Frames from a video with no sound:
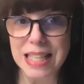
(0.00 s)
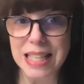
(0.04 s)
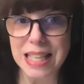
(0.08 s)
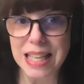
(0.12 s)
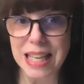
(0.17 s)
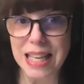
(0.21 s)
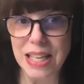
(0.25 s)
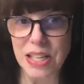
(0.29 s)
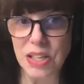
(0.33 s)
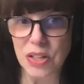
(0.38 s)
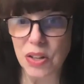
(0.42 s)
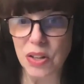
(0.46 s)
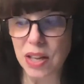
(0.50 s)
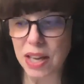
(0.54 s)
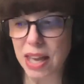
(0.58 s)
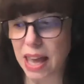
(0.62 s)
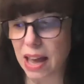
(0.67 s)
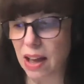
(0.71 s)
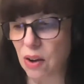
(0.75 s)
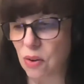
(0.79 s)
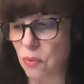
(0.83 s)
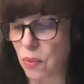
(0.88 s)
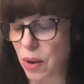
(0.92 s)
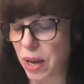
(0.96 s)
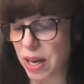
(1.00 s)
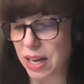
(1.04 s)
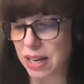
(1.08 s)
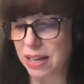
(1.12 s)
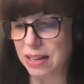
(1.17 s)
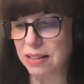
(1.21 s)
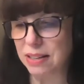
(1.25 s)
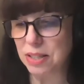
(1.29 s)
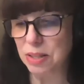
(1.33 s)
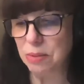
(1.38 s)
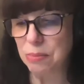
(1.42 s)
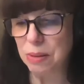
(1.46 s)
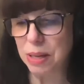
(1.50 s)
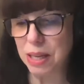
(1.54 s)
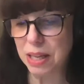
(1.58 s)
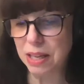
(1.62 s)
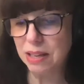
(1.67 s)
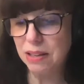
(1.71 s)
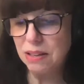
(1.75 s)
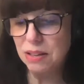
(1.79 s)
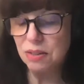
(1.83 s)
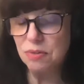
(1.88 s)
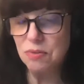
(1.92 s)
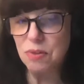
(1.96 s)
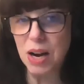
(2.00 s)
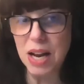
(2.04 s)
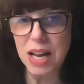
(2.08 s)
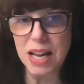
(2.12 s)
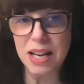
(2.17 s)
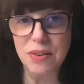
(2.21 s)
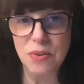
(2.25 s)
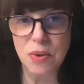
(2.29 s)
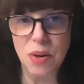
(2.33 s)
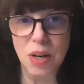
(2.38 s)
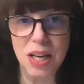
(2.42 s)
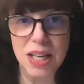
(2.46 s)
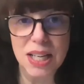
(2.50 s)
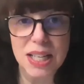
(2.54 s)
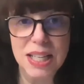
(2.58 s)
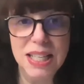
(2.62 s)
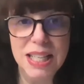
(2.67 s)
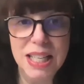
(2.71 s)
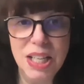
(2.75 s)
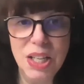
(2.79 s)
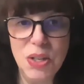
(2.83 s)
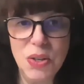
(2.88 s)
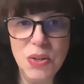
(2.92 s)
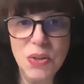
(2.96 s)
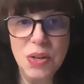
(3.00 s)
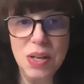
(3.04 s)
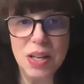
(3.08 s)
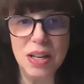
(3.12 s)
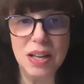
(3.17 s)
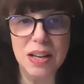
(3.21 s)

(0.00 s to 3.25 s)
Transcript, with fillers: Kindle account waiting to be read or continued.